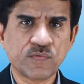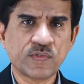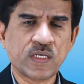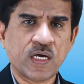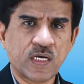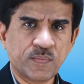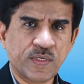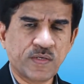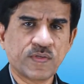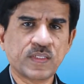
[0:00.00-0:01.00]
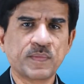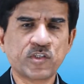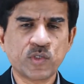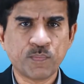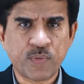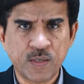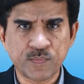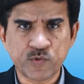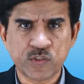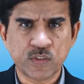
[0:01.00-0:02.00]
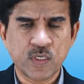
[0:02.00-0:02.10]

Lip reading: with the heartbeat, when the machine pumps,